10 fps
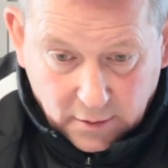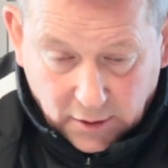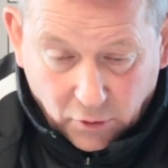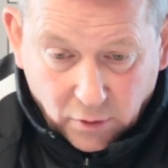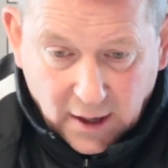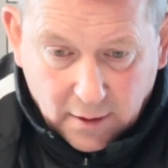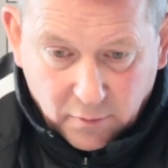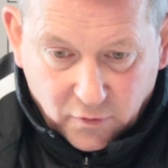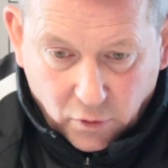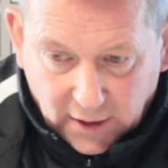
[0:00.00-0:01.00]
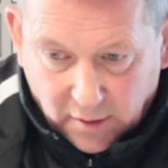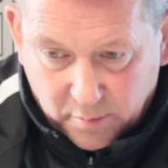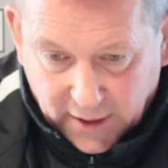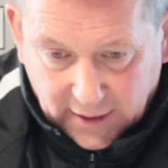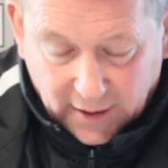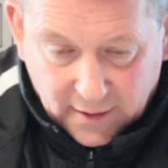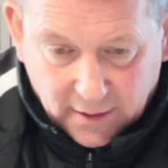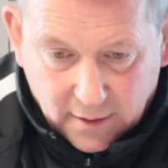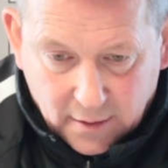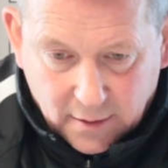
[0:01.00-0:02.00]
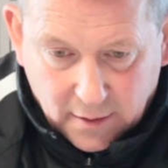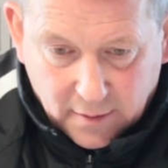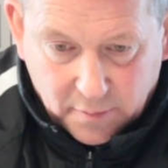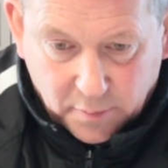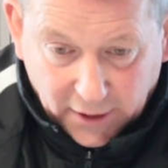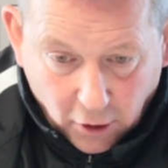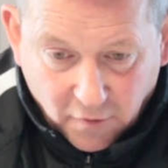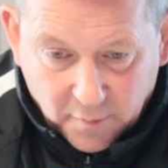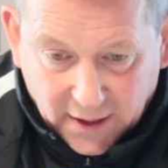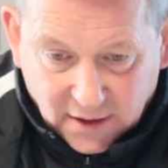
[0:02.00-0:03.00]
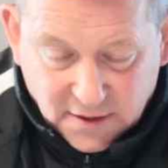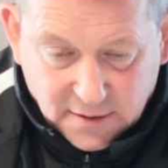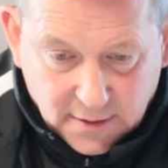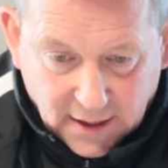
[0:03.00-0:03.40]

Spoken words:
You know that, we've got to get back in the playoff mix.